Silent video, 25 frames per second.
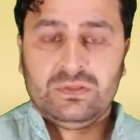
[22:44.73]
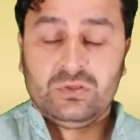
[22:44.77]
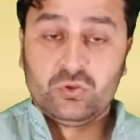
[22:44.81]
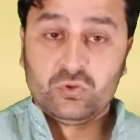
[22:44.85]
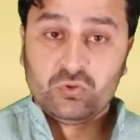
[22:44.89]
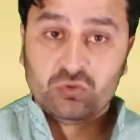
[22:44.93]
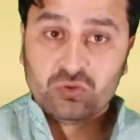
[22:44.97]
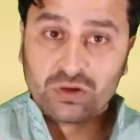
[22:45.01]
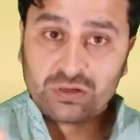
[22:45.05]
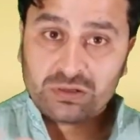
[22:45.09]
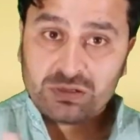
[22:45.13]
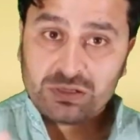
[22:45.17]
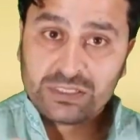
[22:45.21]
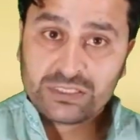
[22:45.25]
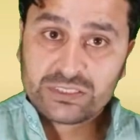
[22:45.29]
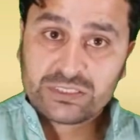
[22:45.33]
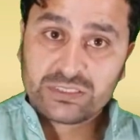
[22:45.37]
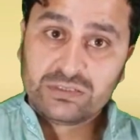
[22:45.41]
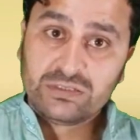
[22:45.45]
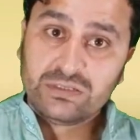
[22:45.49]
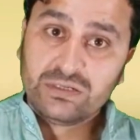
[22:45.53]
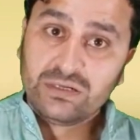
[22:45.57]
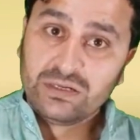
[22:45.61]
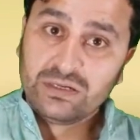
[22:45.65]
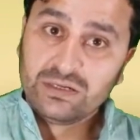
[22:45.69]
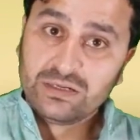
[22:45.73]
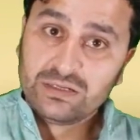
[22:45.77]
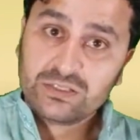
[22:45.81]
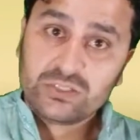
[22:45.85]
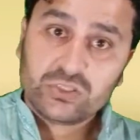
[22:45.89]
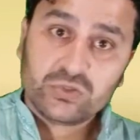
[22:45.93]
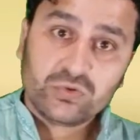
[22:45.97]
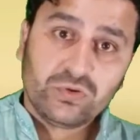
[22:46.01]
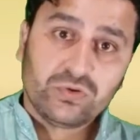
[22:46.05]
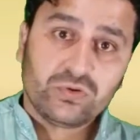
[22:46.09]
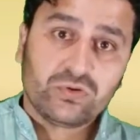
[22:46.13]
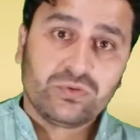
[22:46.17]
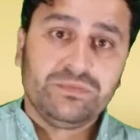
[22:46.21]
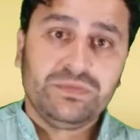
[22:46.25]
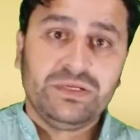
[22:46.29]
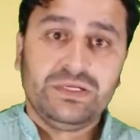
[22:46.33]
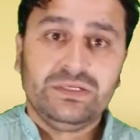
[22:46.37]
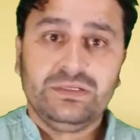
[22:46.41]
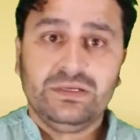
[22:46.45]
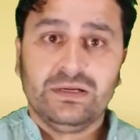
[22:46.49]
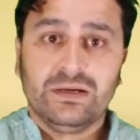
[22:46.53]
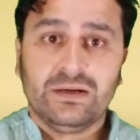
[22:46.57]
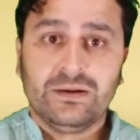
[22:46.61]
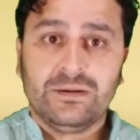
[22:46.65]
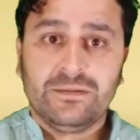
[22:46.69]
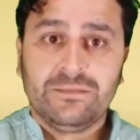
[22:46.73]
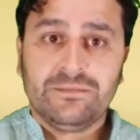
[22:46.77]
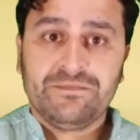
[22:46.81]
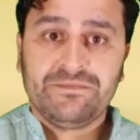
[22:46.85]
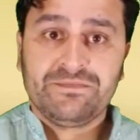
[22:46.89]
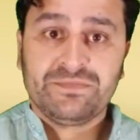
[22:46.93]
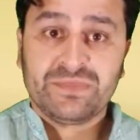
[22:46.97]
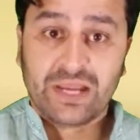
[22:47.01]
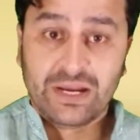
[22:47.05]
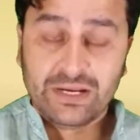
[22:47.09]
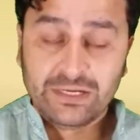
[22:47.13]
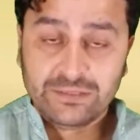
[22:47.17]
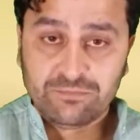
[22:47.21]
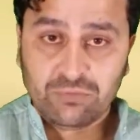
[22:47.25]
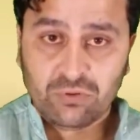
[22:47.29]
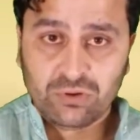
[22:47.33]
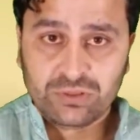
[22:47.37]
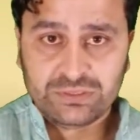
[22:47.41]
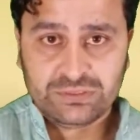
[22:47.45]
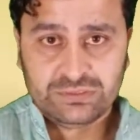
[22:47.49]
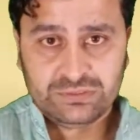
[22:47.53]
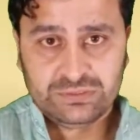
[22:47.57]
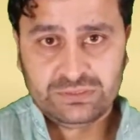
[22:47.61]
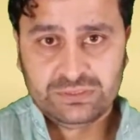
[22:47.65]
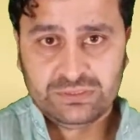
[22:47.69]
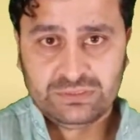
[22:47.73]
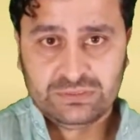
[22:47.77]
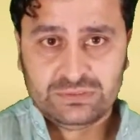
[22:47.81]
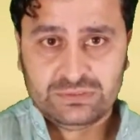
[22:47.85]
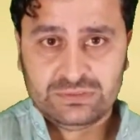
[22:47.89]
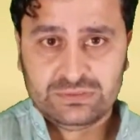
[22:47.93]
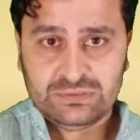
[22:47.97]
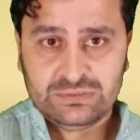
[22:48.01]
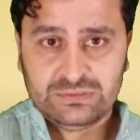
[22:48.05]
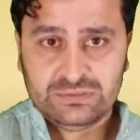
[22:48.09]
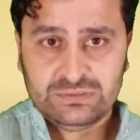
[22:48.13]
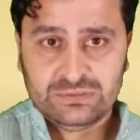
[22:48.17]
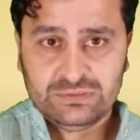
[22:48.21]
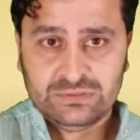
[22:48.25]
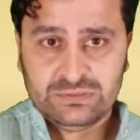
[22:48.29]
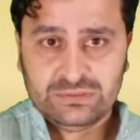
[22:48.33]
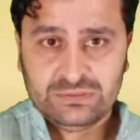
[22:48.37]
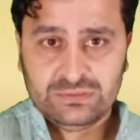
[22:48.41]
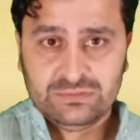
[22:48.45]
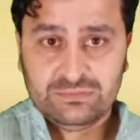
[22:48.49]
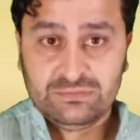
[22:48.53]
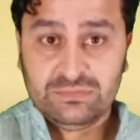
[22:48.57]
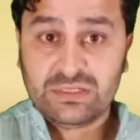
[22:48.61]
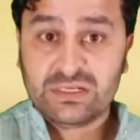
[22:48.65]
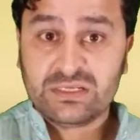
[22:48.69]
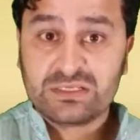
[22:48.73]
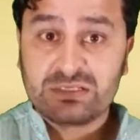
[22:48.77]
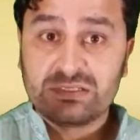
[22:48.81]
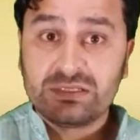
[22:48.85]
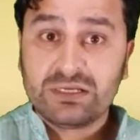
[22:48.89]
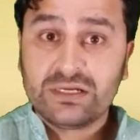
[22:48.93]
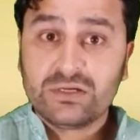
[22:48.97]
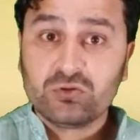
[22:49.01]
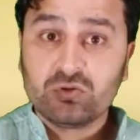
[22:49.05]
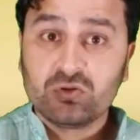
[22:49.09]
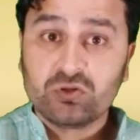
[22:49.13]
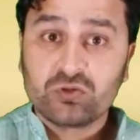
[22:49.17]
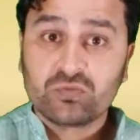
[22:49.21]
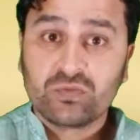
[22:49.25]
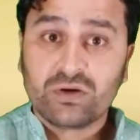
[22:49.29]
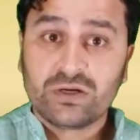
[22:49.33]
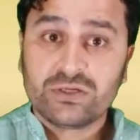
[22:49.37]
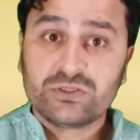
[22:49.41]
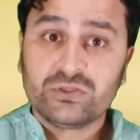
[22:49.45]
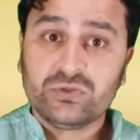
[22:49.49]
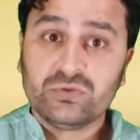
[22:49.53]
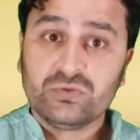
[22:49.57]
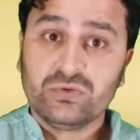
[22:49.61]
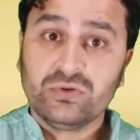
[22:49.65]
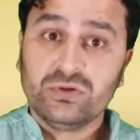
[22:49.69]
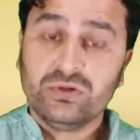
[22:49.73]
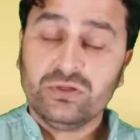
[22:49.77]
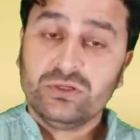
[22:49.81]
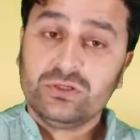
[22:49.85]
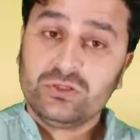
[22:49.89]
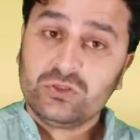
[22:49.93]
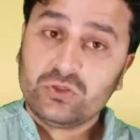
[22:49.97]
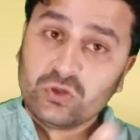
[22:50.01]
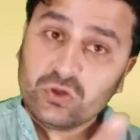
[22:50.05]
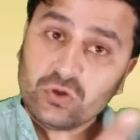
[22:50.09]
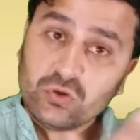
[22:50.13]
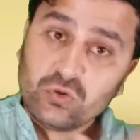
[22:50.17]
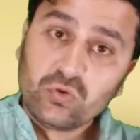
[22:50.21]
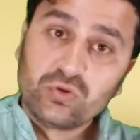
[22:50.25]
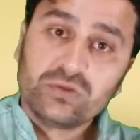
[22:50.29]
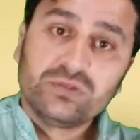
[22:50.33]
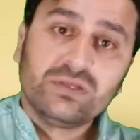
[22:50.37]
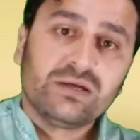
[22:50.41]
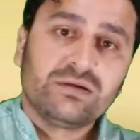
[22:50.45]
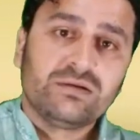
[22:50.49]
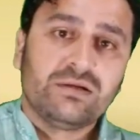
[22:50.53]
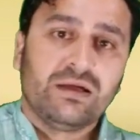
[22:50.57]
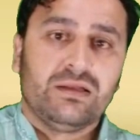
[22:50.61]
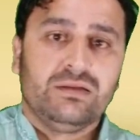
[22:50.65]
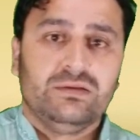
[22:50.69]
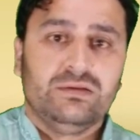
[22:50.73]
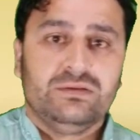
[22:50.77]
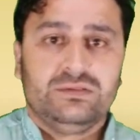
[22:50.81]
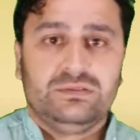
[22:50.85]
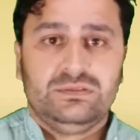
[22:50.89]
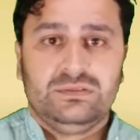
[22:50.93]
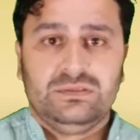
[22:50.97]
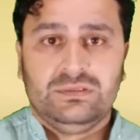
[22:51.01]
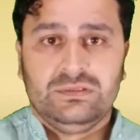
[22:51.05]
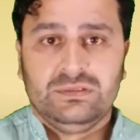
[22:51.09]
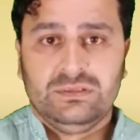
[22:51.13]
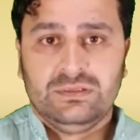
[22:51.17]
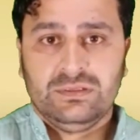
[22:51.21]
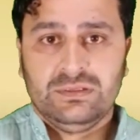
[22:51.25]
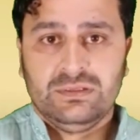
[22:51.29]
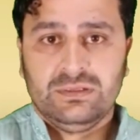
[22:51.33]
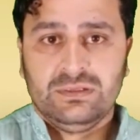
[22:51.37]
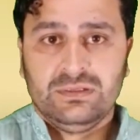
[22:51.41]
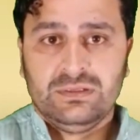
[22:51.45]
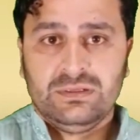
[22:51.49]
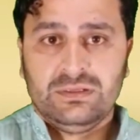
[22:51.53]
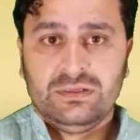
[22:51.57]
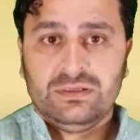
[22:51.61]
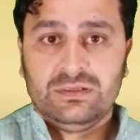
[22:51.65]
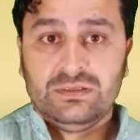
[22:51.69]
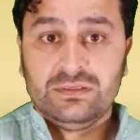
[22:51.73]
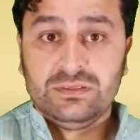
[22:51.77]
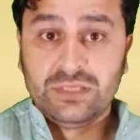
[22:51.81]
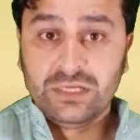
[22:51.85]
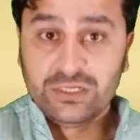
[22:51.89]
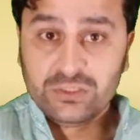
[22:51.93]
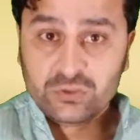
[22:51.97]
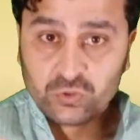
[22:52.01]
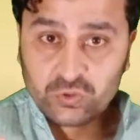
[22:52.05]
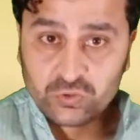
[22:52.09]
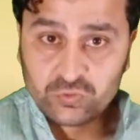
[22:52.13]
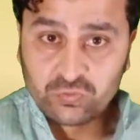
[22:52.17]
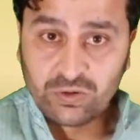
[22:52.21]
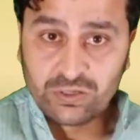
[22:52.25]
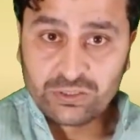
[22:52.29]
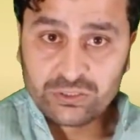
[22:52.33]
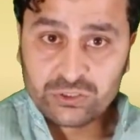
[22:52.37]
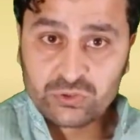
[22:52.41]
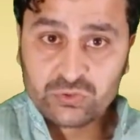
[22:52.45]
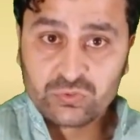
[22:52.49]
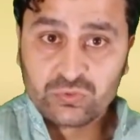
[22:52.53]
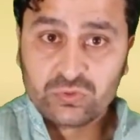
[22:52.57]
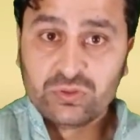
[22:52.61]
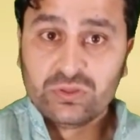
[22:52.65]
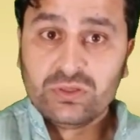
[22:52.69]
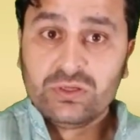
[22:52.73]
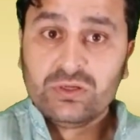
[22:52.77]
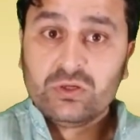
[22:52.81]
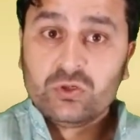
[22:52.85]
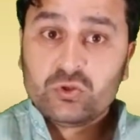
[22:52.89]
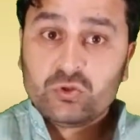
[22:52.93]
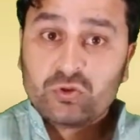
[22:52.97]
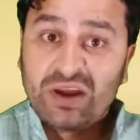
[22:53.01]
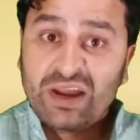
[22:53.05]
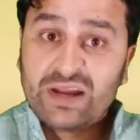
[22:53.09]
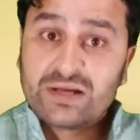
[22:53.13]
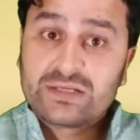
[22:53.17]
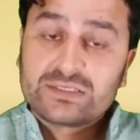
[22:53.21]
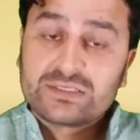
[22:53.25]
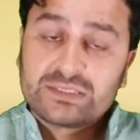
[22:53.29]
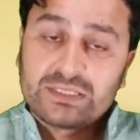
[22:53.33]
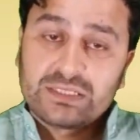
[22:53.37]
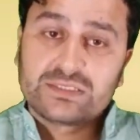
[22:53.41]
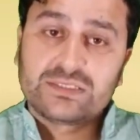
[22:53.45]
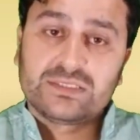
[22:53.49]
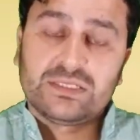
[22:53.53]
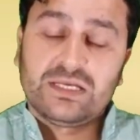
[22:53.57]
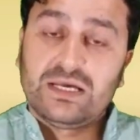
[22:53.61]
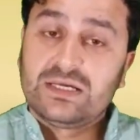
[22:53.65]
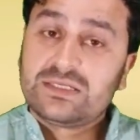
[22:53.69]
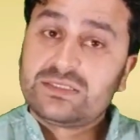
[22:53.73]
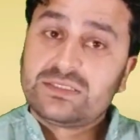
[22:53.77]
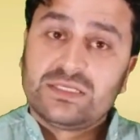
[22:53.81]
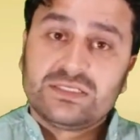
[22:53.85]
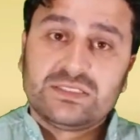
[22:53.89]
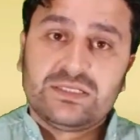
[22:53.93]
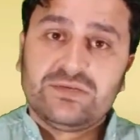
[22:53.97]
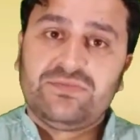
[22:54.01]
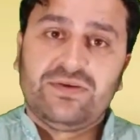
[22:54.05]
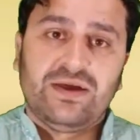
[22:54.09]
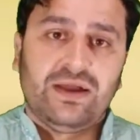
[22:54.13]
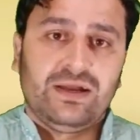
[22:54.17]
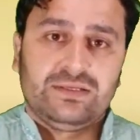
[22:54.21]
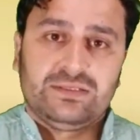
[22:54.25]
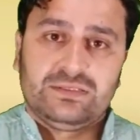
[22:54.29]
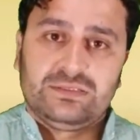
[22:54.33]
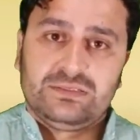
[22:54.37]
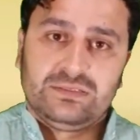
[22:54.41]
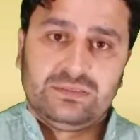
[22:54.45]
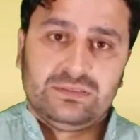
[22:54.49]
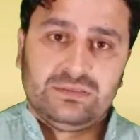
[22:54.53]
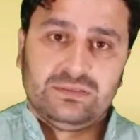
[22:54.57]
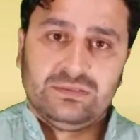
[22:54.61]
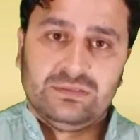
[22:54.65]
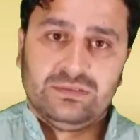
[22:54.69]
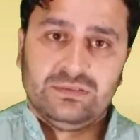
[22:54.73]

Do not listen to your media and politicians because they don't want you to know the reality. They don't want you to access the facts.